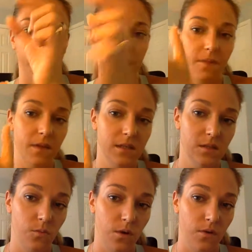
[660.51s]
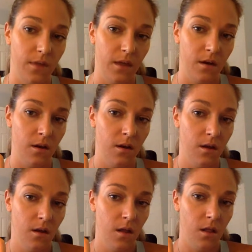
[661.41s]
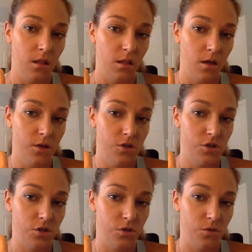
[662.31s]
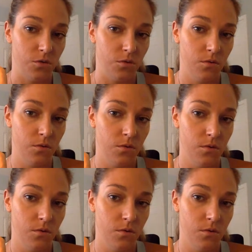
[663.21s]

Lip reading: but this will then launch you,